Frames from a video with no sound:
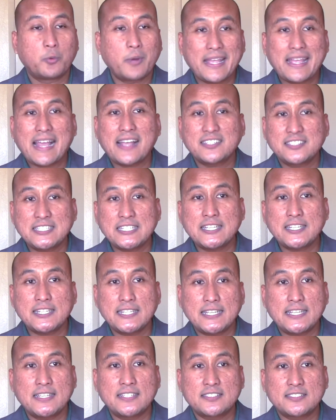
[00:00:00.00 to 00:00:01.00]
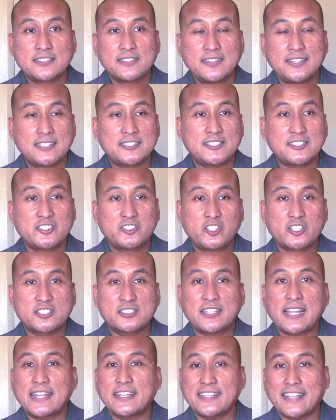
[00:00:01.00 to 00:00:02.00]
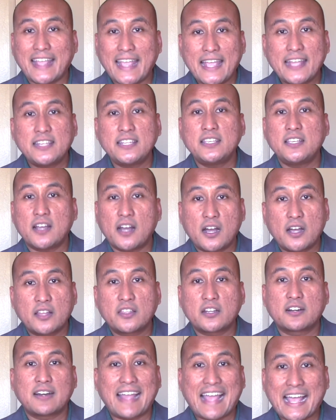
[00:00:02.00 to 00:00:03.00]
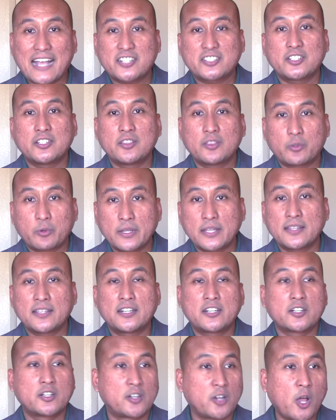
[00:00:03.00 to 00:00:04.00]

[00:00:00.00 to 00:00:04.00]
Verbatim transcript: The way I see it is this is just like any other action thriller,